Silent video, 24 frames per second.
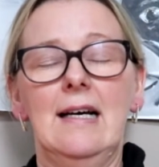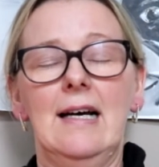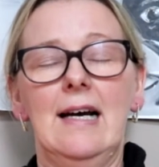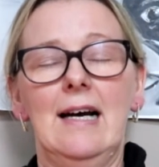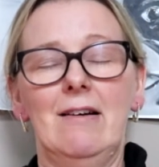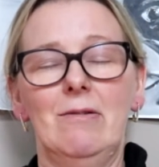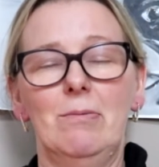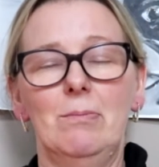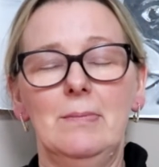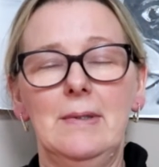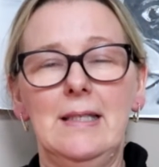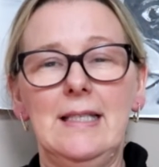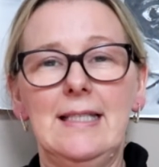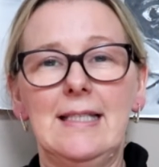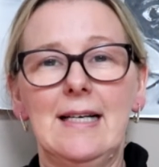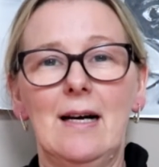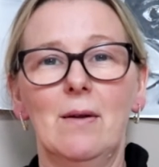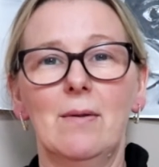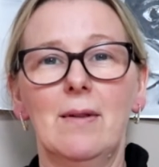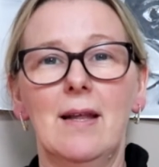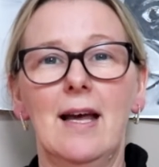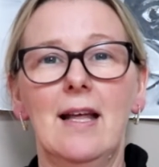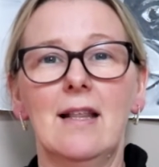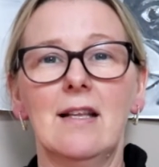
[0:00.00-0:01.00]
I haven't been
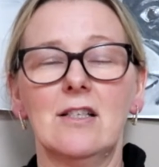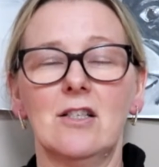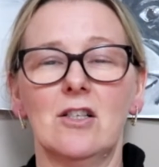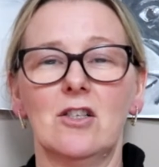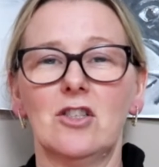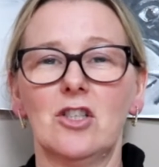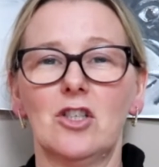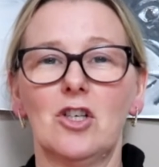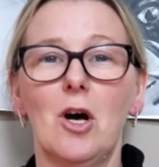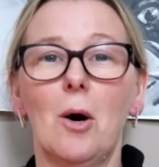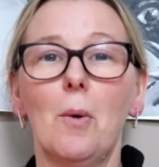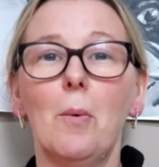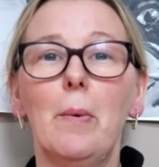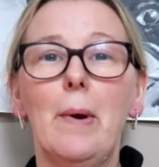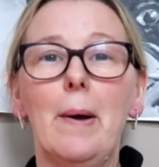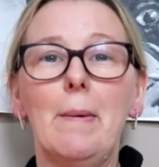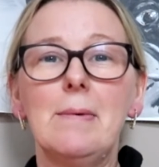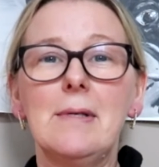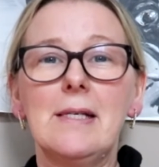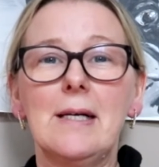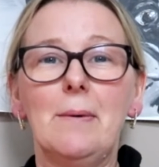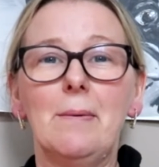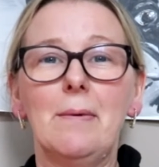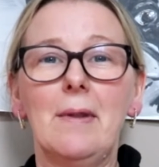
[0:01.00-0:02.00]
down there, there's lots of
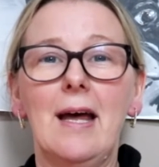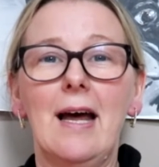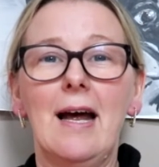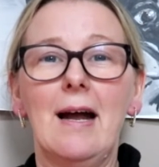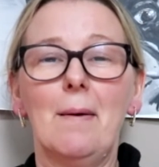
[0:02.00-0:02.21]
cobwebs down there,